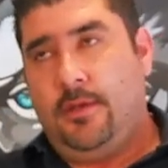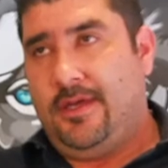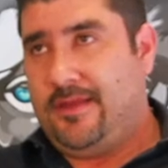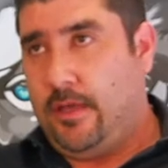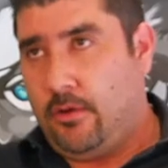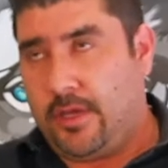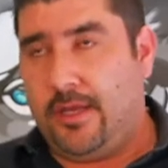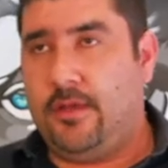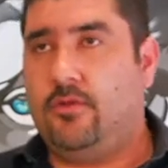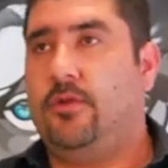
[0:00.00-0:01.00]
he's like,
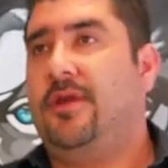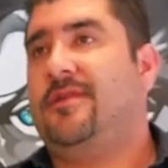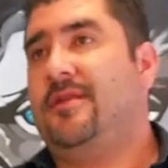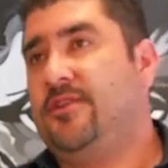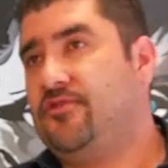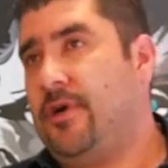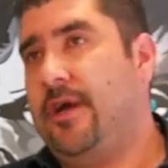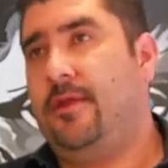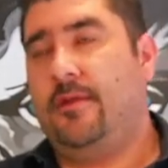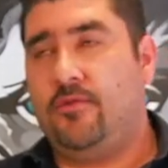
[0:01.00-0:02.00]
okay, let's do this, let's
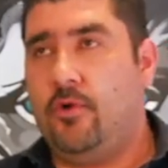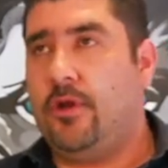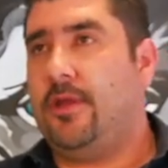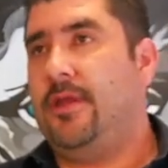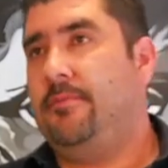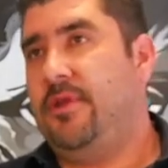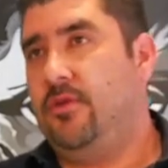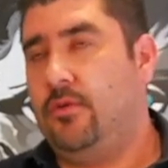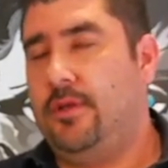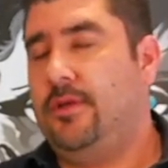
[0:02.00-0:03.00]
try it, it's working, I've been
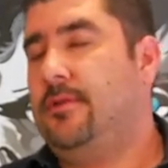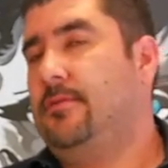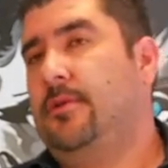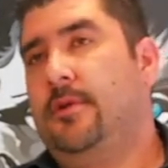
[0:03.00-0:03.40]
doing it.